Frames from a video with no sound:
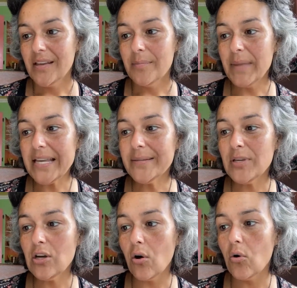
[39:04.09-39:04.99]
Make
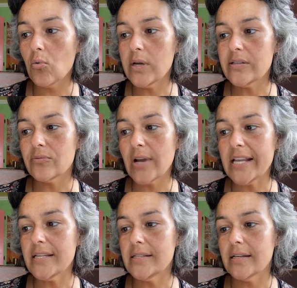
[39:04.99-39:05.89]
me always
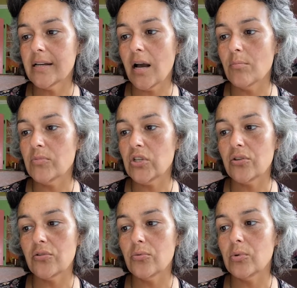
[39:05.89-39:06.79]
ready to come to
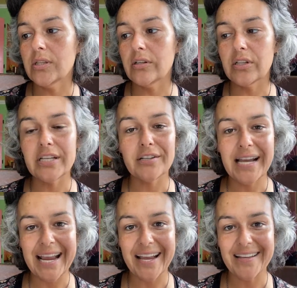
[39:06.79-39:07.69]
you with clear
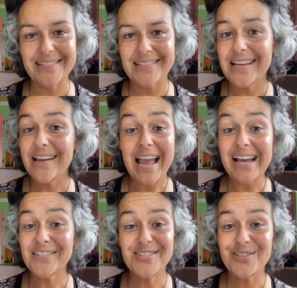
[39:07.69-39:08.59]
hands
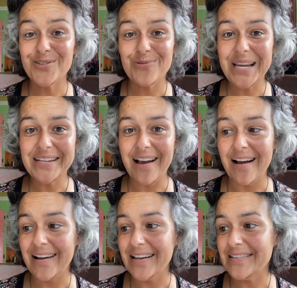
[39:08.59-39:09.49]
and straight
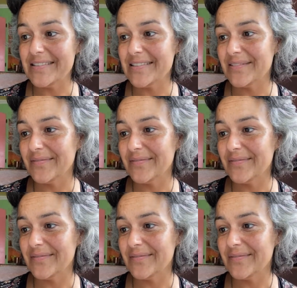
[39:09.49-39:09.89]
eyes.